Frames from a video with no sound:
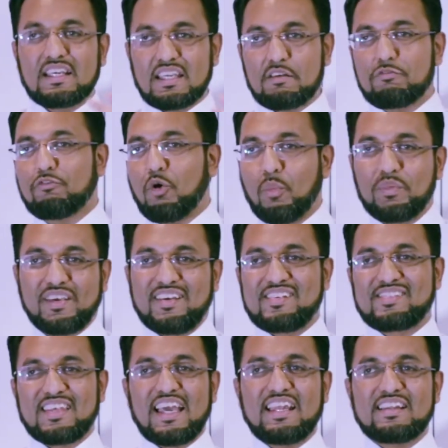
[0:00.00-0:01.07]
informed
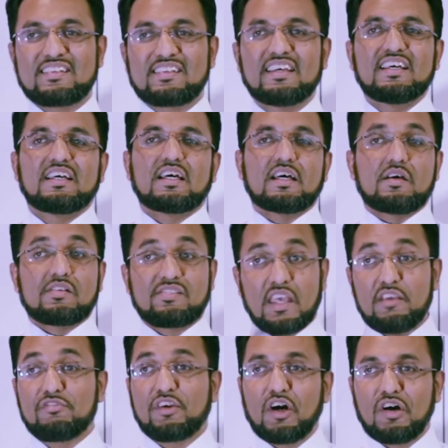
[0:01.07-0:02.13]
consent, uh,
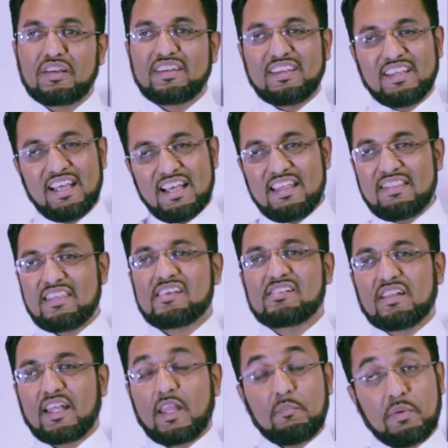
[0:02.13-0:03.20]
safeguarding, things
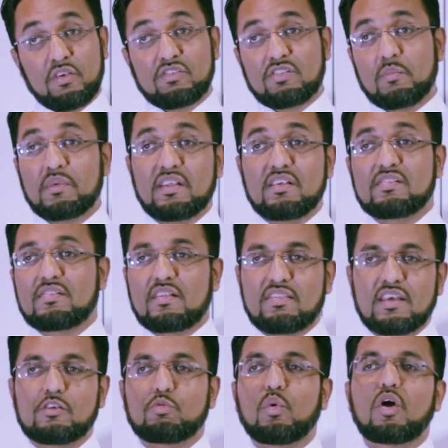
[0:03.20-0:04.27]
like that, because some of these
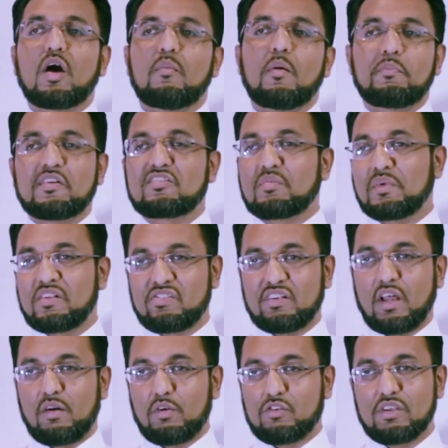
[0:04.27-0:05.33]
things will come up in some of the
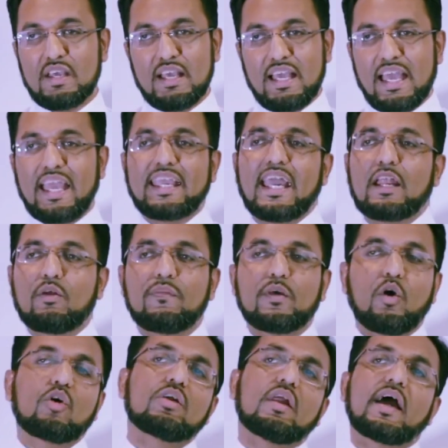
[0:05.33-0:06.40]
scenarios. Again, on
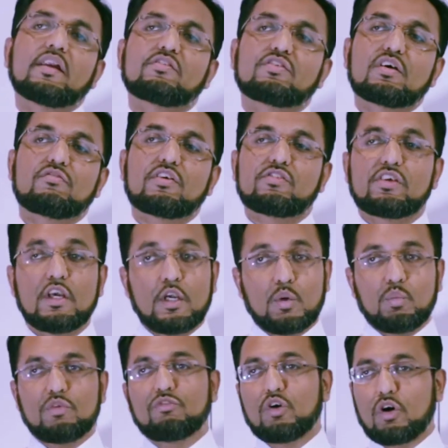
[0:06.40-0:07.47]
the online service,
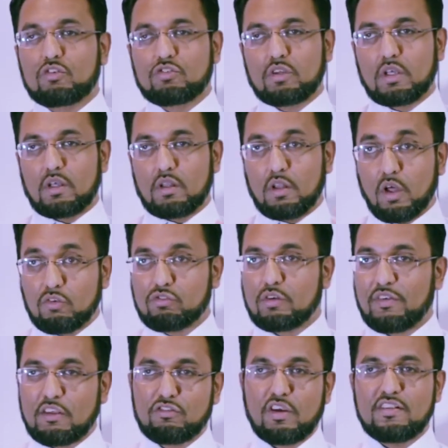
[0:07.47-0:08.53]
we've got uh, lots
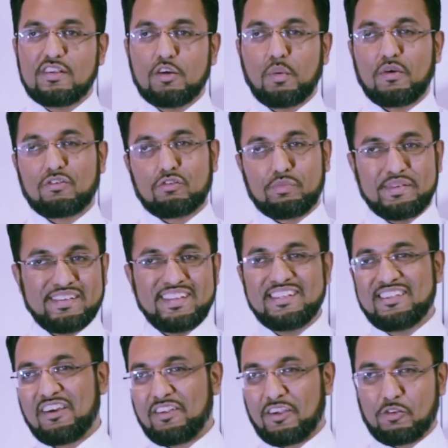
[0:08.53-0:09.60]
of SJT questions with
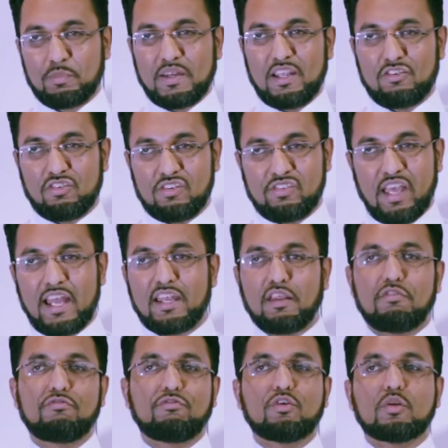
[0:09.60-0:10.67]
detailed explanations and a
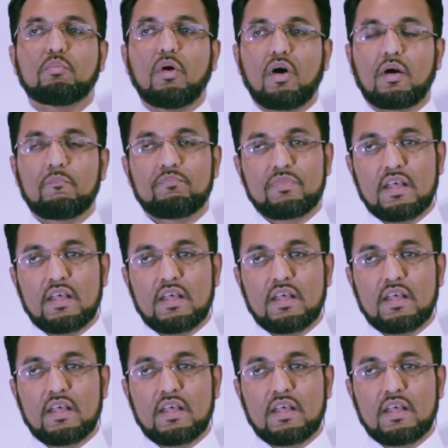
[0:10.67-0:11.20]
full mock.